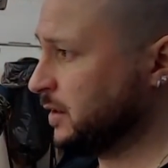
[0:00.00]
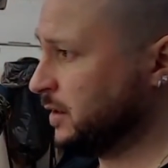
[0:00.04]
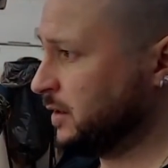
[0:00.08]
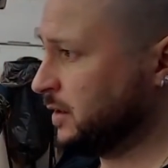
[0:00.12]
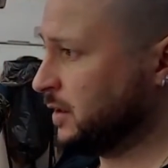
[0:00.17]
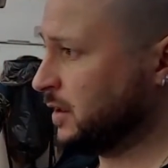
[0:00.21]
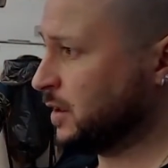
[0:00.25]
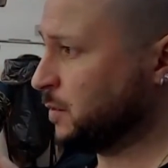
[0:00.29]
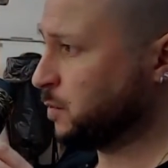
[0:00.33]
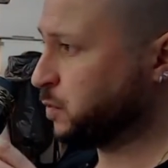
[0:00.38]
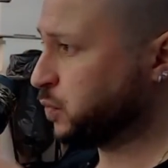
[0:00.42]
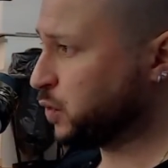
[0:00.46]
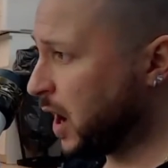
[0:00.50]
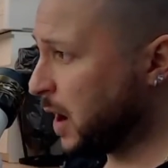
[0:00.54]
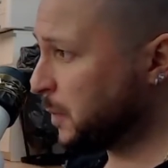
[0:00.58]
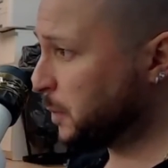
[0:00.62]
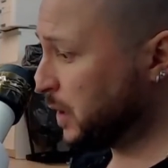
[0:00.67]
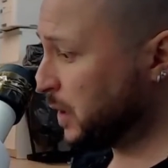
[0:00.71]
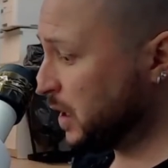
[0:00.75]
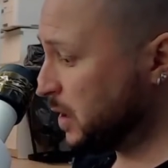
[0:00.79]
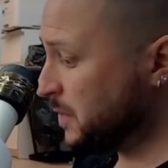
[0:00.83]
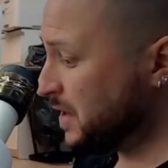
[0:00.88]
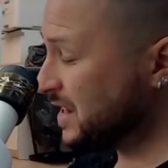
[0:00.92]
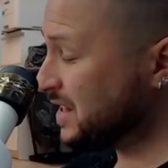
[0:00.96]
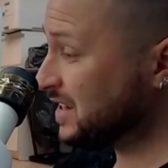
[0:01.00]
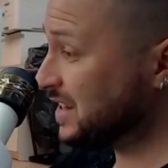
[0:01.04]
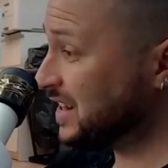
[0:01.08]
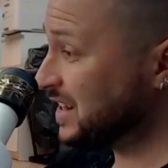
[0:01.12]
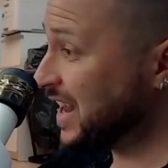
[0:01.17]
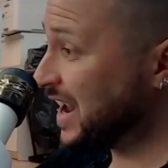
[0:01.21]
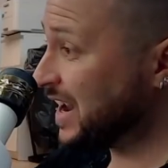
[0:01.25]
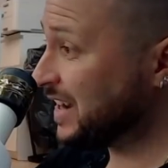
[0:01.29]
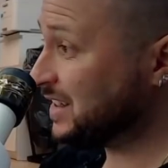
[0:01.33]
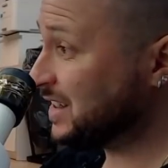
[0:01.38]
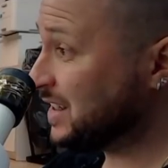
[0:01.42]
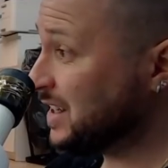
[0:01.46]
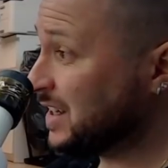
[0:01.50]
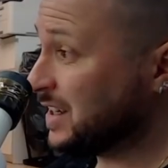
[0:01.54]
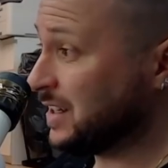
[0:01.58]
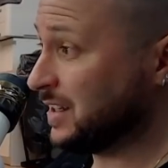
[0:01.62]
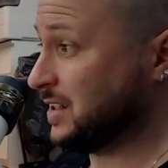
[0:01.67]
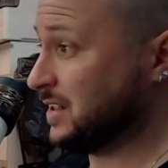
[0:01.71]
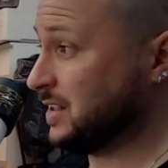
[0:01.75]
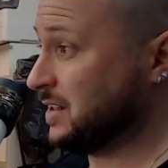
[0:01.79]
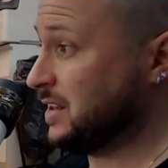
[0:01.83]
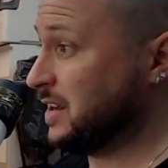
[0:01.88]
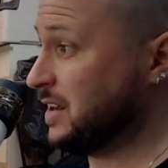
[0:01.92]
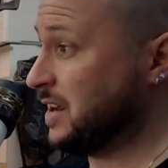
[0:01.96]
the problem is like
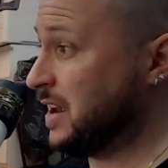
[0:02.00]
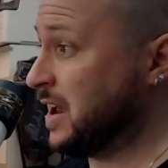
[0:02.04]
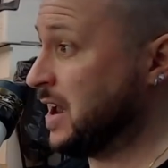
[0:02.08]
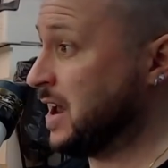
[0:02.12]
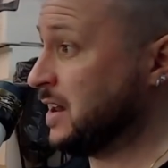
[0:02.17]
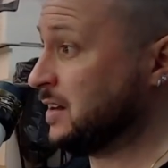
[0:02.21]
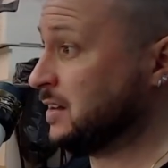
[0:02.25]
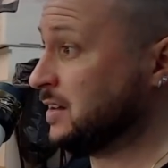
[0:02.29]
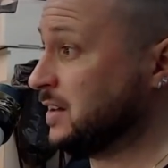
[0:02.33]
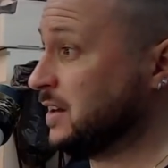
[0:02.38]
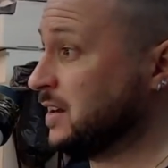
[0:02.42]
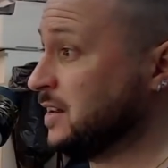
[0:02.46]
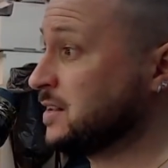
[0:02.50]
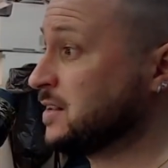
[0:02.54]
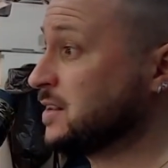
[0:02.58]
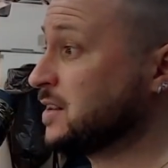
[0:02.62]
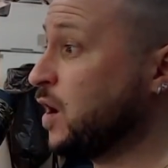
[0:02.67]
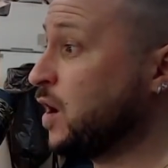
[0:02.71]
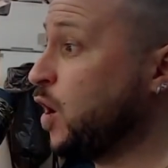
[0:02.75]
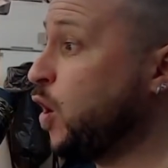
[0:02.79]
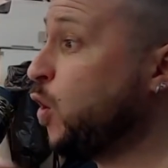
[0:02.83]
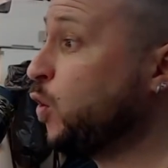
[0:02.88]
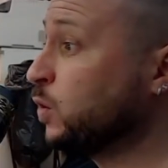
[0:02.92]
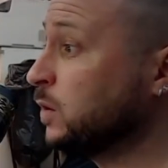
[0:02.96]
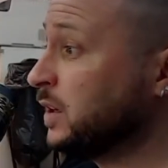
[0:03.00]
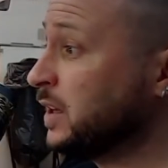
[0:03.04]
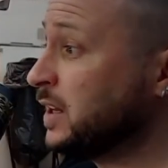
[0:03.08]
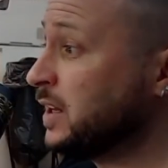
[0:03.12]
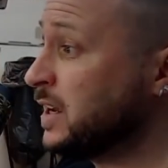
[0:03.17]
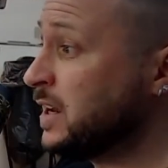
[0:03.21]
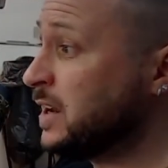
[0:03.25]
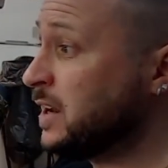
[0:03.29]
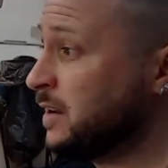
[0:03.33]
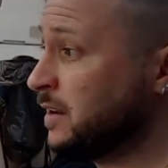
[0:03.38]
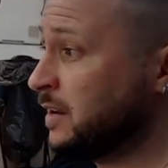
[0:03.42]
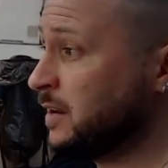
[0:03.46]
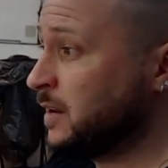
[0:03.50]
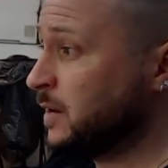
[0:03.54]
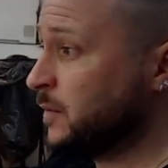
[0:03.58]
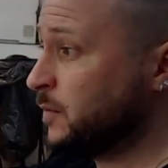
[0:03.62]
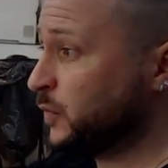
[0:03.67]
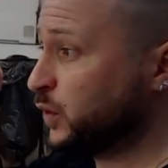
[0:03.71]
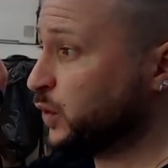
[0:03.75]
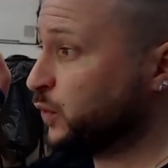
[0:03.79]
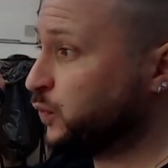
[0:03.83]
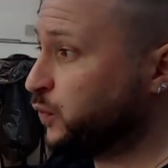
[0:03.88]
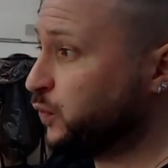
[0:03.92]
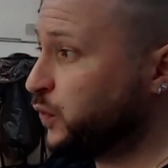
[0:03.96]
this, and it's only
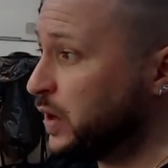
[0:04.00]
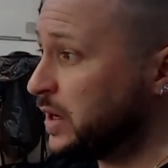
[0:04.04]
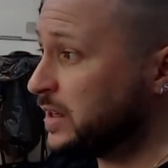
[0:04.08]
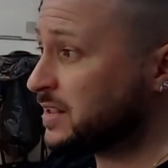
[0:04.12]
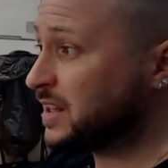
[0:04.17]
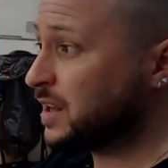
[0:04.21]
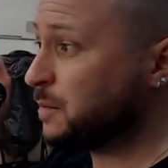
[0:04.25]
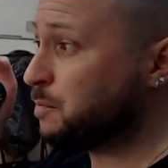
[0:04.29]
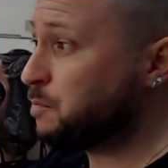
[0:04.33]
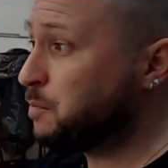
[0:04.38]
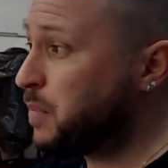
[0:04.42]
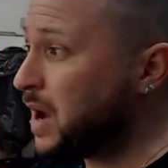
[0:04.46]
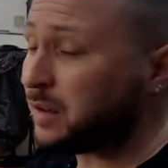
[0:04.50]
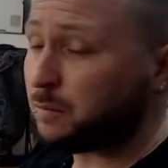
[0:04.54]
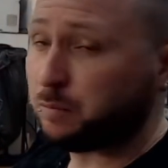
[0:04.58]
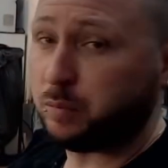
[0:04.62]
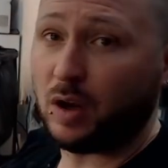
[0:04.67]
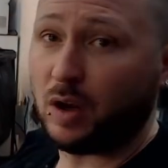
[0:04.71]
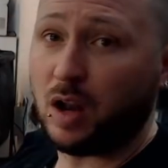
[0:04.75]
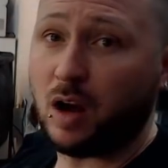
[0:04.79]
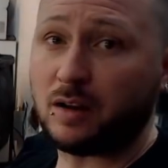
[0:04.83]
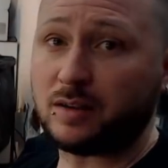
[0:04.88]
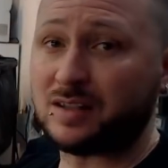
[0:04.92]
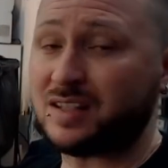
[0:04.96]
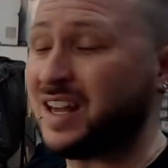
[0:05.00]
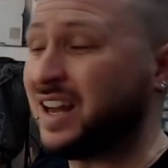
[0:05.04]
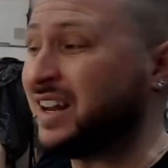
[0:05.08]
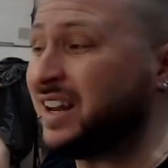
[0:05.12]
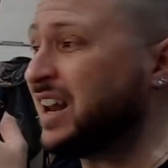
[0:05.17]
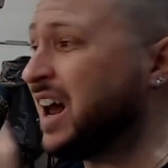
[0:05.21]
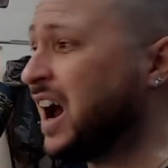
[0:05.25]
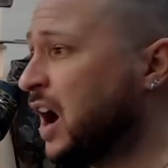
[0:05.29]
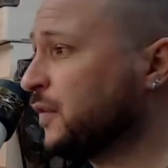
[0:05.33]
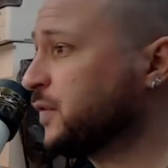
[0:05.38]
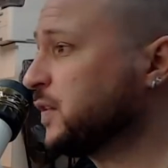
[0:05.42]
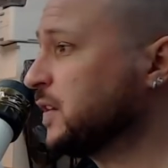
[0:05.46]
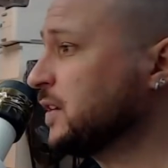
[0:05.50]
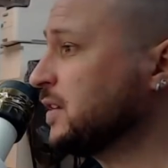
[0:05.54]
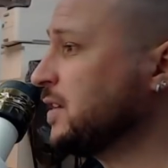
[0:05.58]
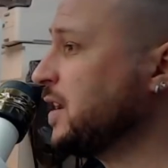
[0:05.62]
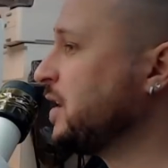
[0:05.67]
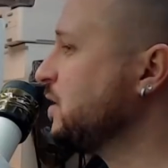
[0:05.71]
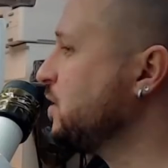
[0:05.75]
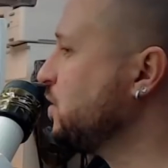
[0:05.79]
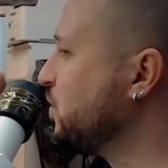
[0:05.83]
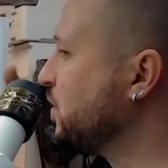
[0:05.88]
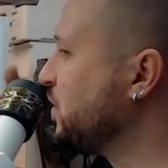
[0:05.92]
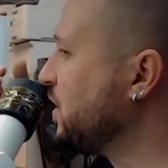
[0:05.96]
to fix the bad blocks, and after
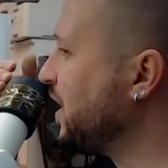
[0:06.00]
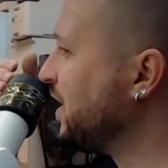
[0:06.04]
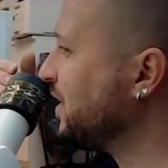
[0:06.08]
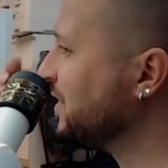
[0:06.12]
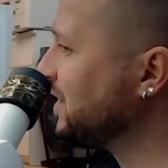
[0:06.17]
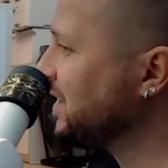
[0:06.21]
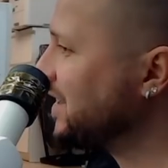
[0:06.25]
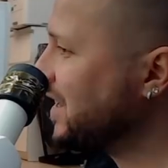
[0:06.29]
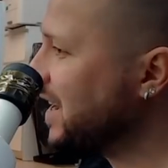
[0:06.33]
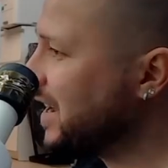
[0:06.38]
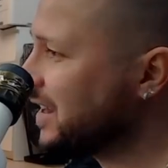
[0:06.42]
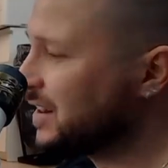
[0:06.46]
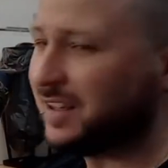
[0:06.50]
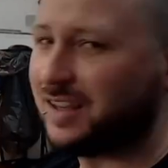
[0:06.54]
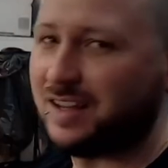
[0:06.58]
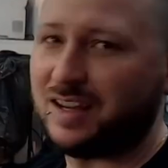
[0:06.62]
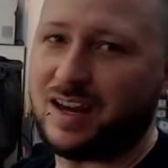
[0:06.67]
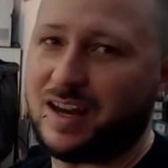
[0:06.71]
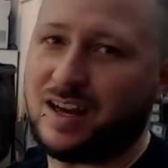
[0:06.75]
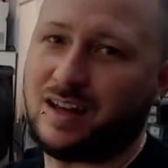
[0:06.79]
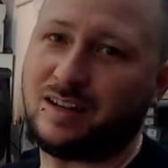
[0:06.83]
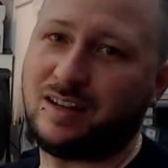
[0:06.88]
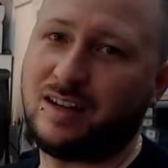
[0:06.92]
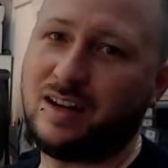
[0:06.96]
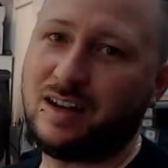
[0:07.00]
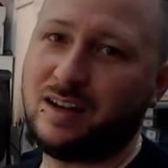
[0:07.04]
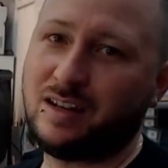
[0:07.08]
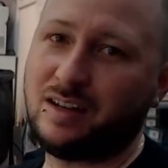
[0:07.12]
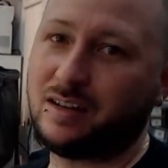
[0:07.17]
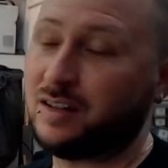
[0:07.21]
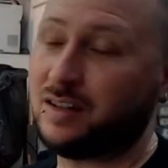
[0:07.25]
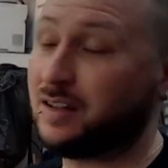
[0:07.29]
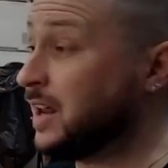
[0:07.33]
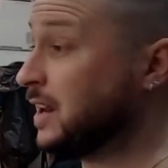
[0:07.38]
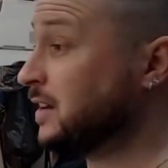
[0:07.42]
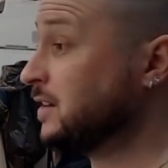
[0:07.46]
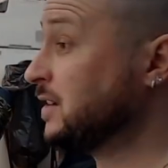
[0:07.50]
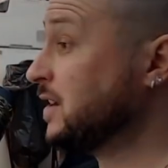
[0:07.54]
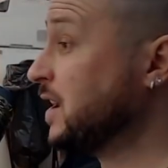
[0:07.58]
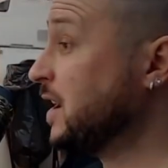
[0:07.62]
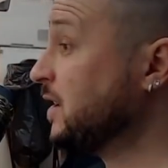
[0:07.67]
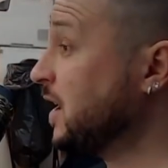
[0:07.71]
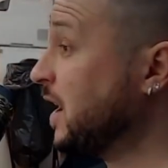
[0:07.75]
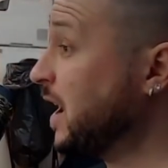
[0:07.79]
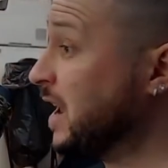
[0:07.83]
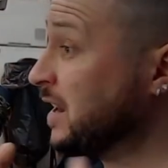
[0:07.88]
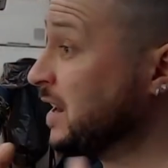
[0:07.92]
that you can get again the NAND data.